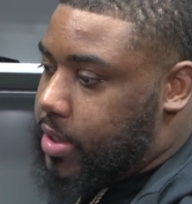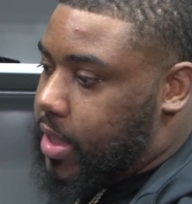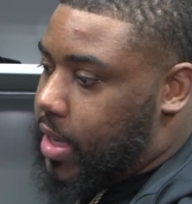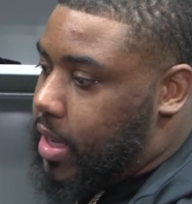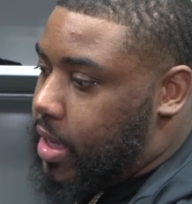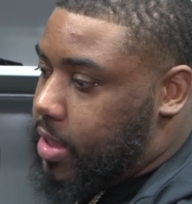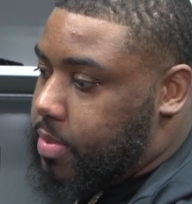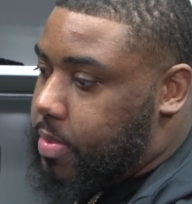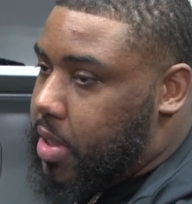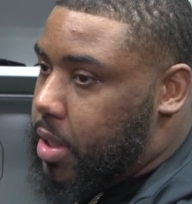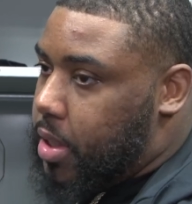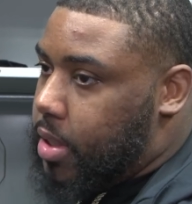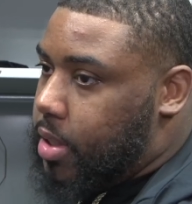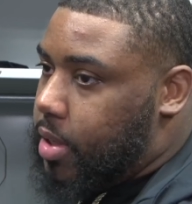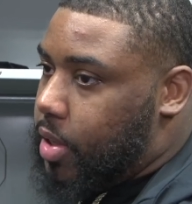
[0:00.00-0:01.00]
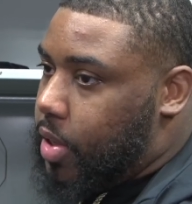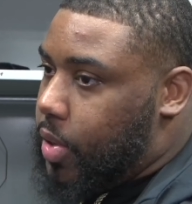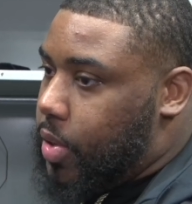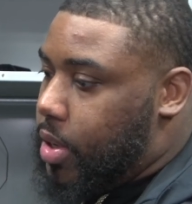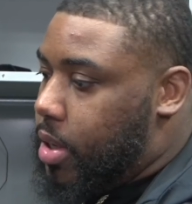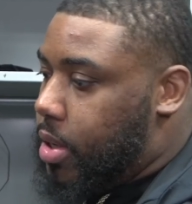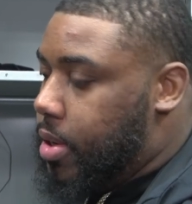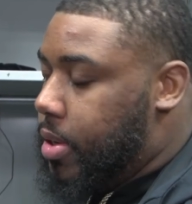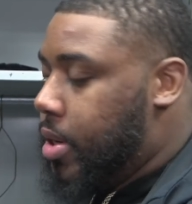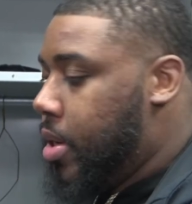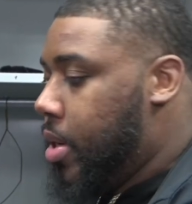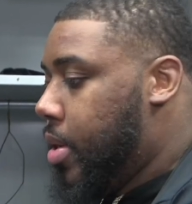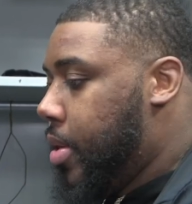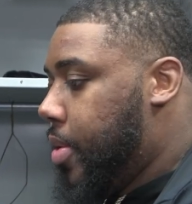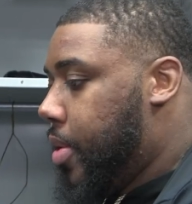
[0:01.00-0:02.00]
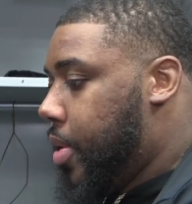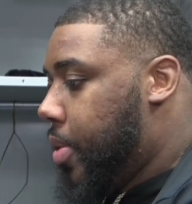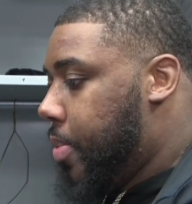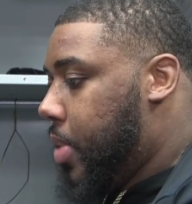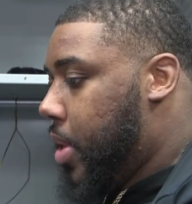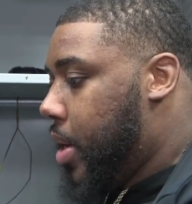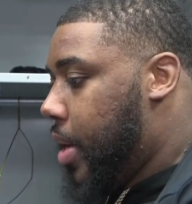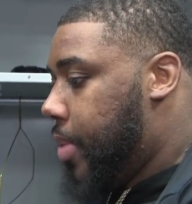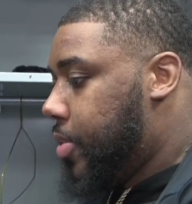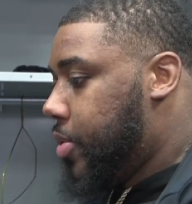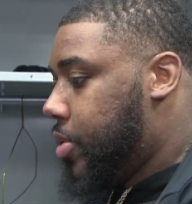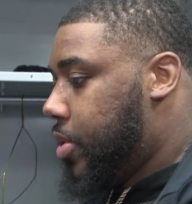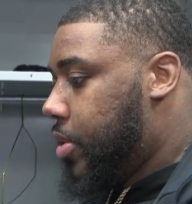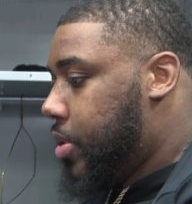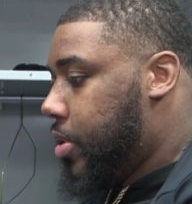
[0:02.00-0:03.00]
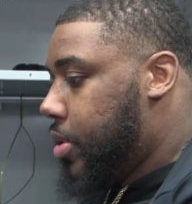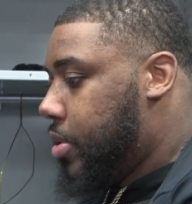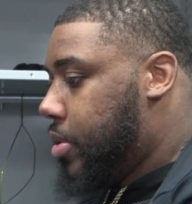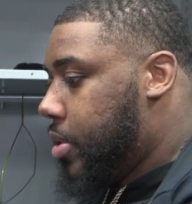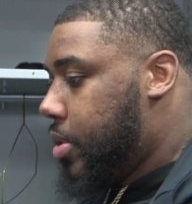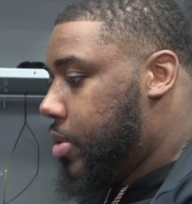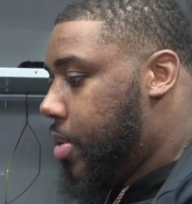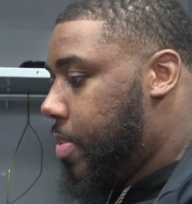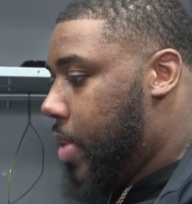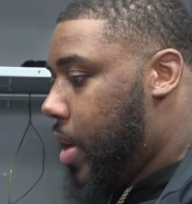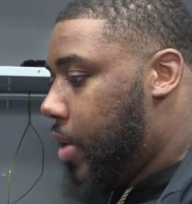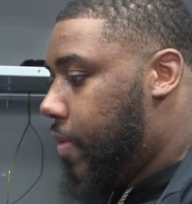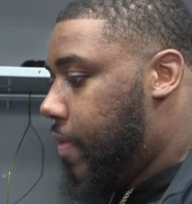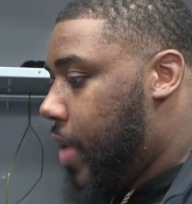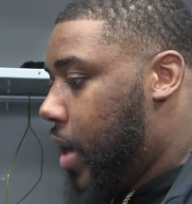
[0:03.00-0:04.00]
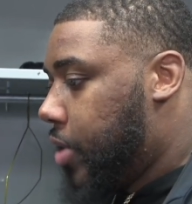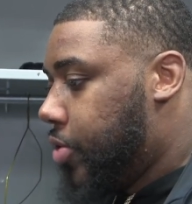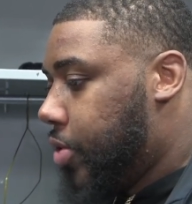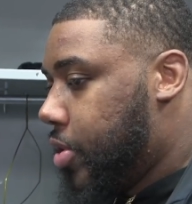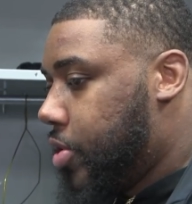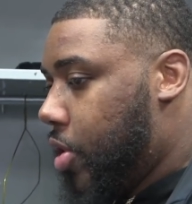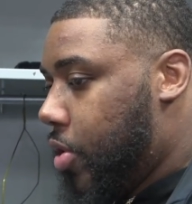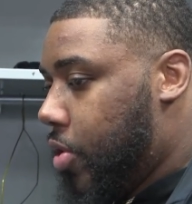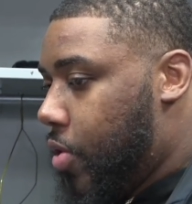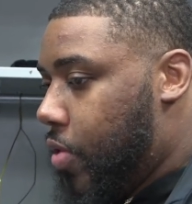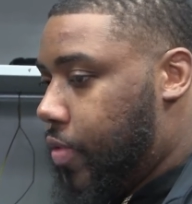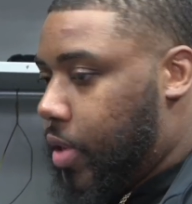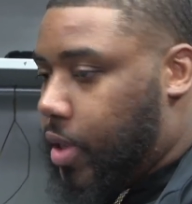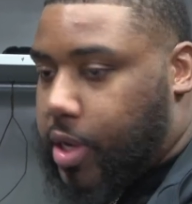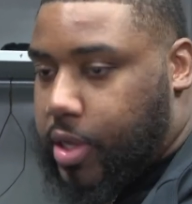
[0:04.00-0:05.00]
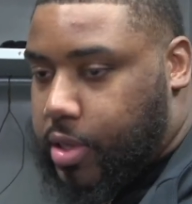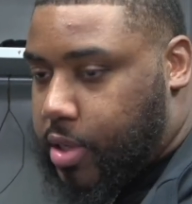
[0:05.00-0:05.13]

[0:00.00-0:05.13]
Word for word: today, that's big. You know, being able to manufacture a turnover,